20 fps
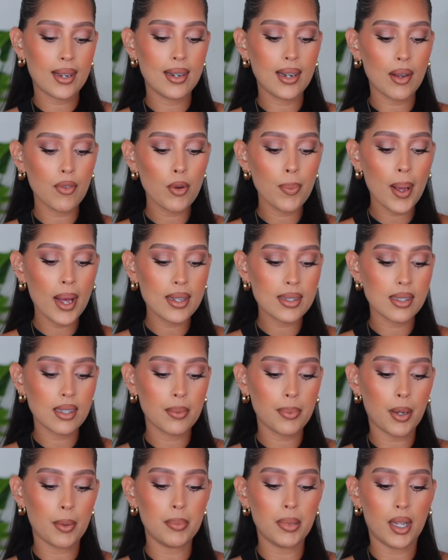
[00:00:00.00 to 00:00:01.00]
can never pass
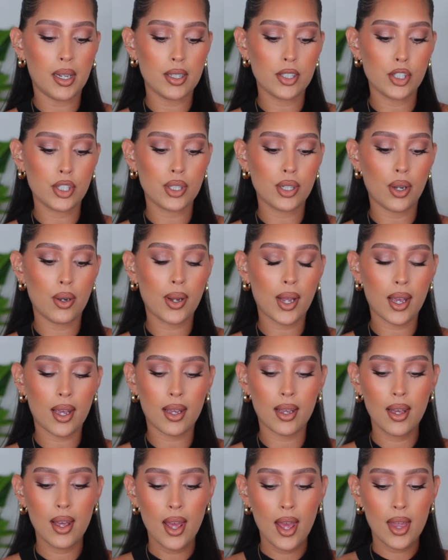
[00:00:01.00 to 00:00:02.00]
up a blush,
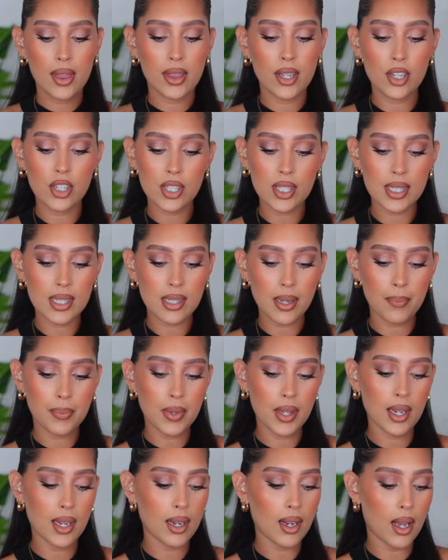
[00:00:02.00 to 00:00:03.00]
okay? there's just
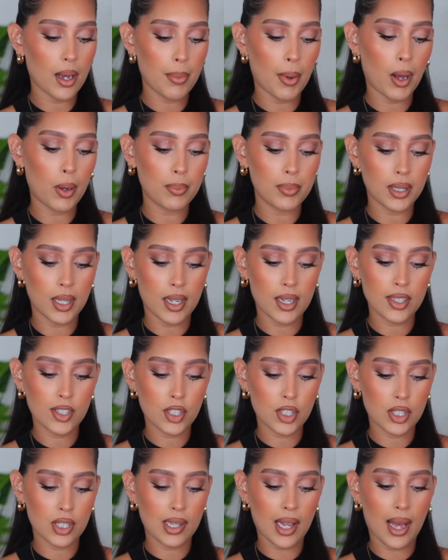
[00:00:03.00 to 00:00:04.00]
something about
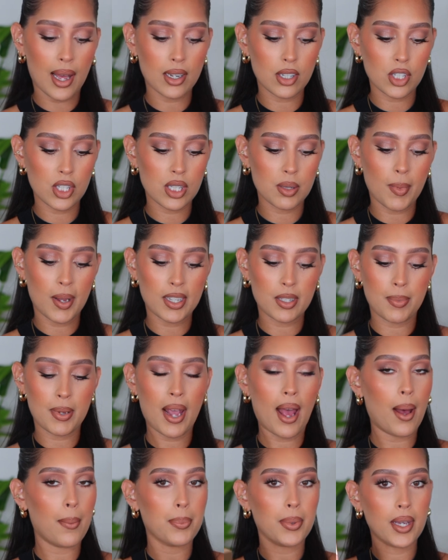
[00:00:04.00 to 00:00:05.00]
blush that just makes me
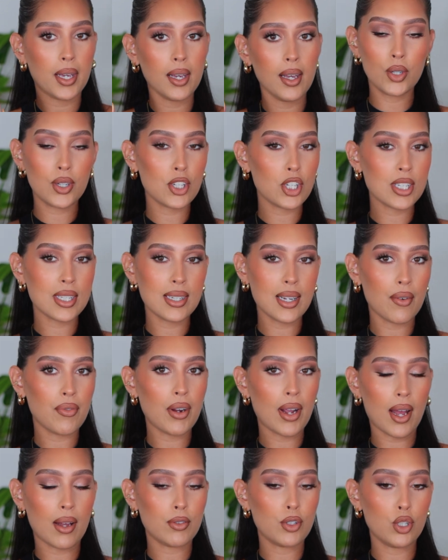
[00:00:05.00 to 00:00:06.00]
happy. You could just
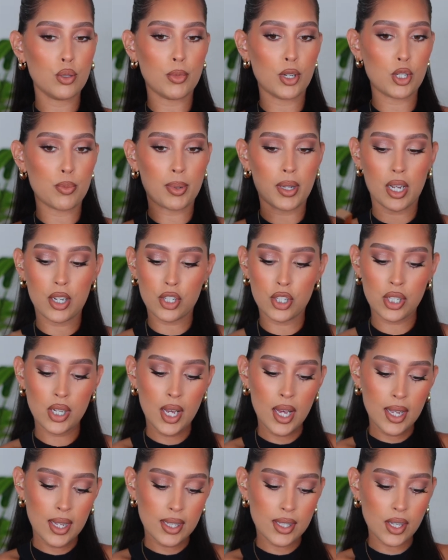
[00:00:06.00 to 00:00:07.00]
never have too much blush.
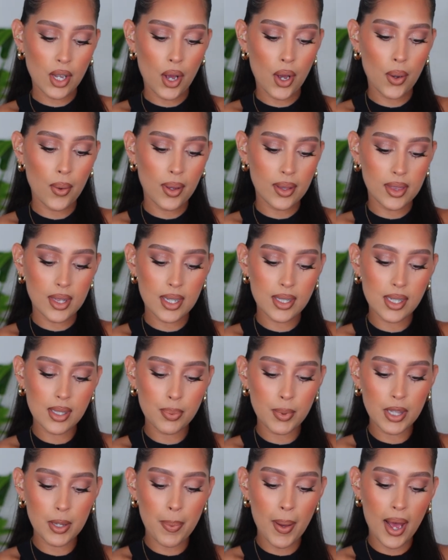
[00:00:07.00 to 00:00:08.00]
So this is
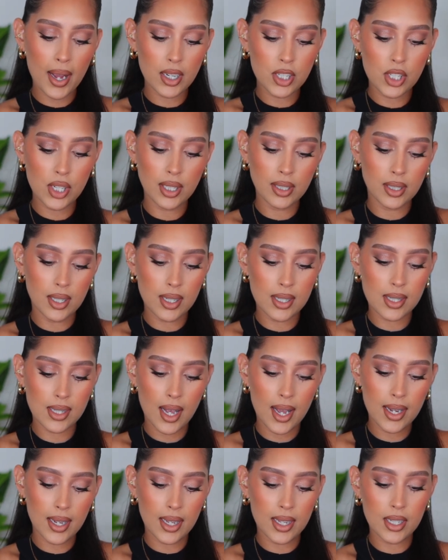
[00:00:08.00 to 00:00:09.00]
what the packaging looks
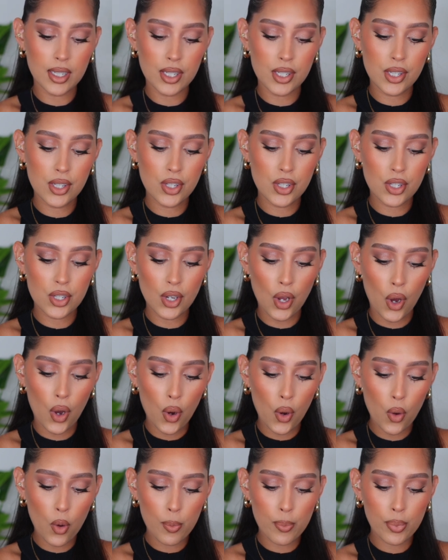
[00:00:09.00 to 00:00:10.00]
like. It is
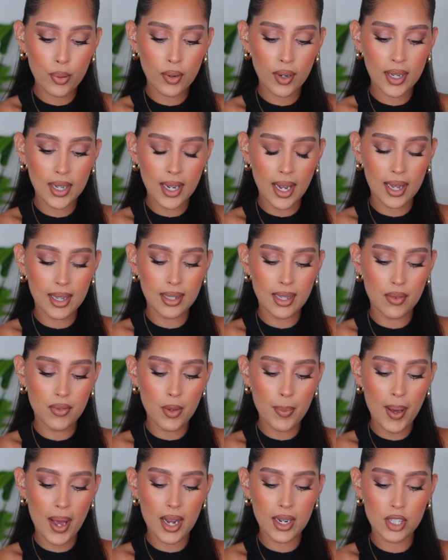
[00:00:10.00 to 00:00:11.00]
so pretty. I love
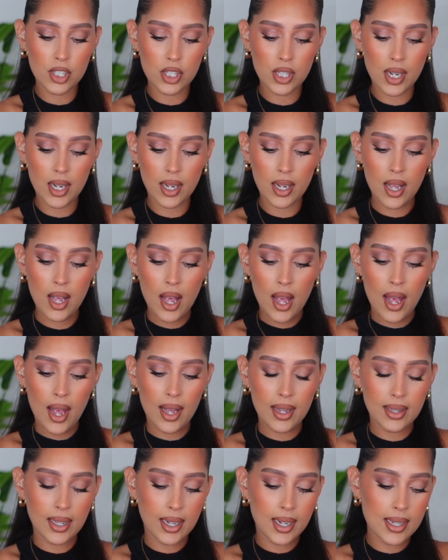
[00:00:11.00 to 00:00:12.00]
the packaging.
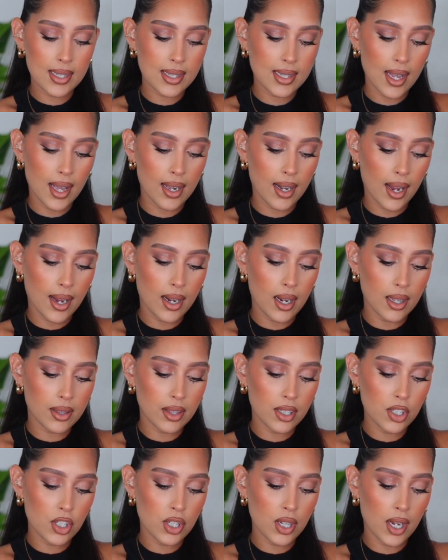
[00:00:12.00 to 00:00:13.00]
And like I said, I got
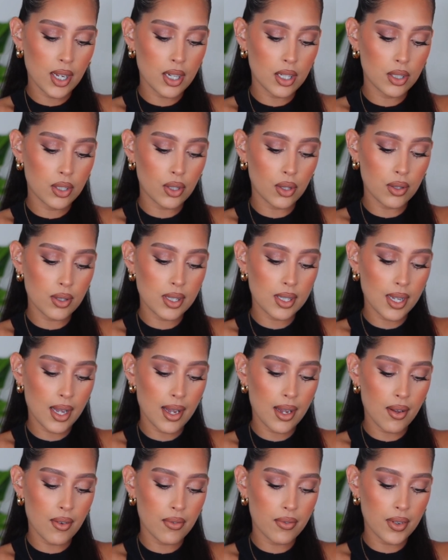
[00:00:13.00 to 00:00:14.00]
the shade
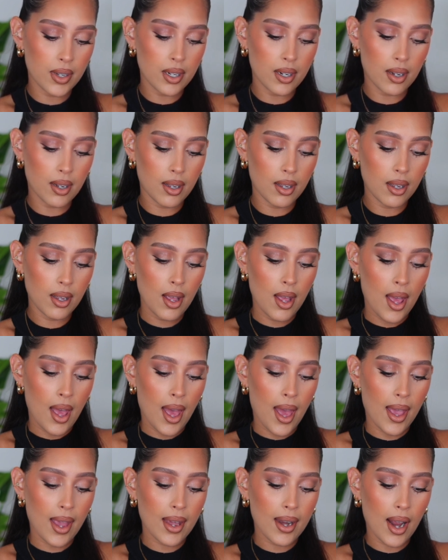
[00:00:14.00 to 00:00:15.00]
Dolce Vita
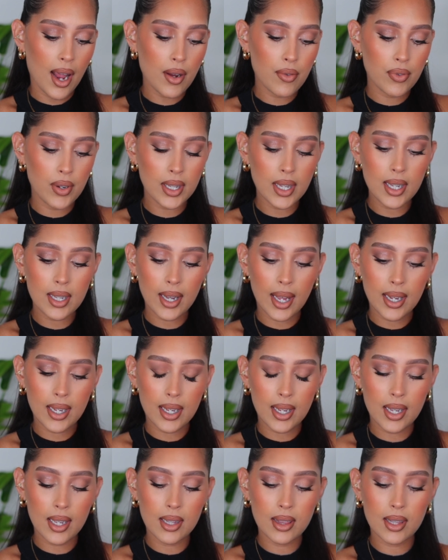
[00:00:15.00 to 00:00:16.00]
and I really
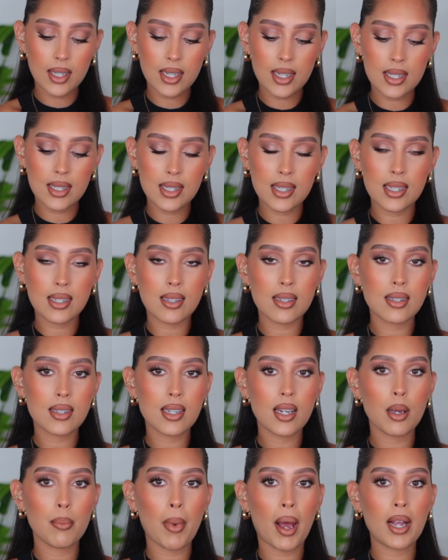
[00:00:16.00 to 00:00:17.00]
like it. The
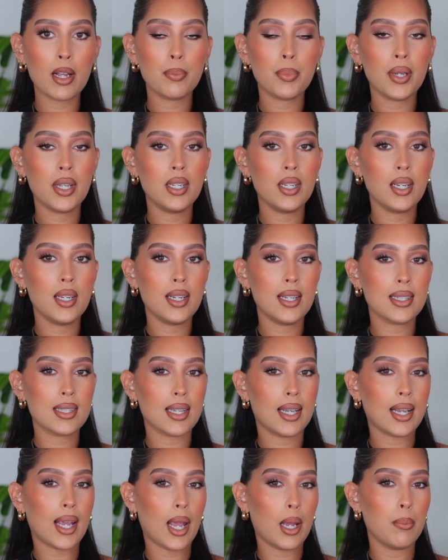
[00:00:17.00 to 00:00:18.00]
consistency, in my opinion, is
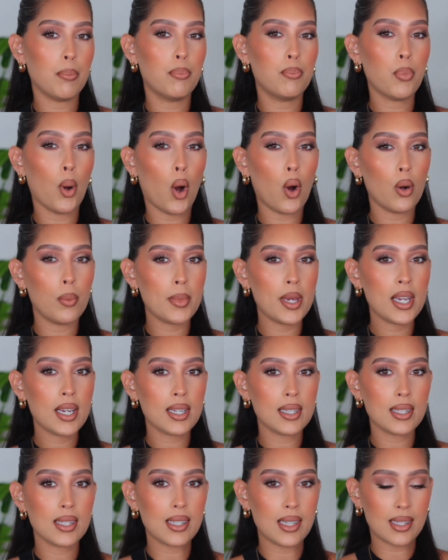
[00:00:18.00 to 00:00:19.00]
like a balmy
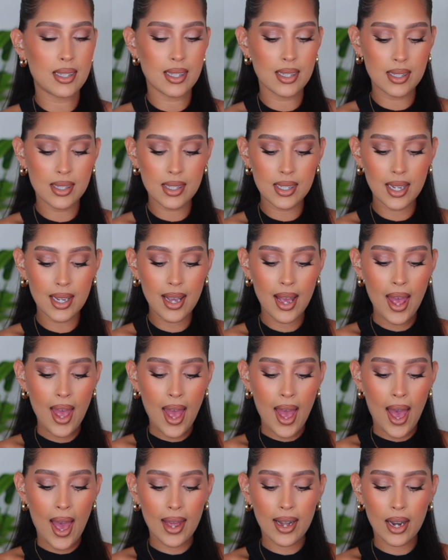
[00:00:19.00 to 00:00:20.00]
consistency.
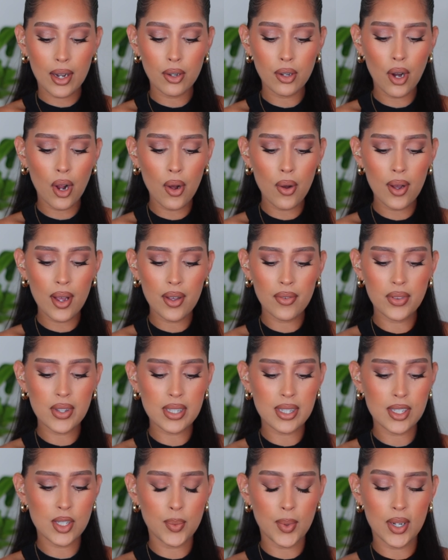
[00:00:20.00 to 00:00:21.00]
And I don't know if
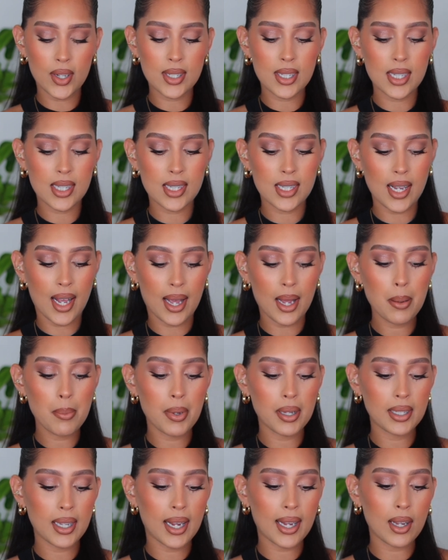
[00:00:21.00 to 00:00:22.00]
this is weird to say,
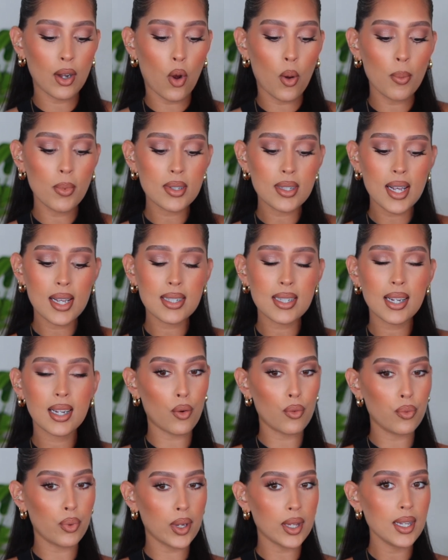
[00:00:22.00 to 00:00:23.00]
but like it almost has like
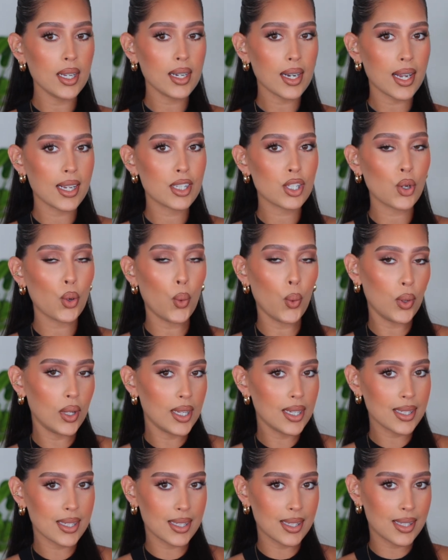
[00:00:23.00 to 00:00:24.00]
a really nice
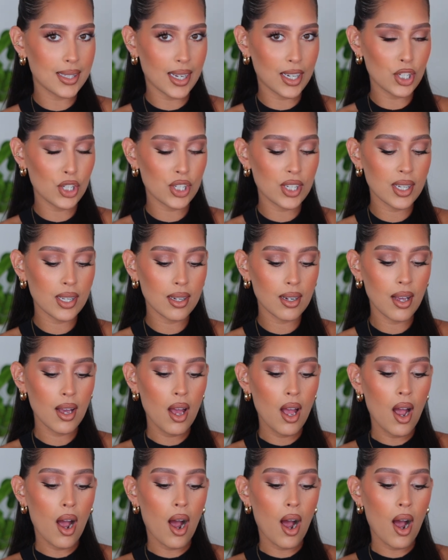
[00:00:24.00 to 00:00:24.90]
cooling sensation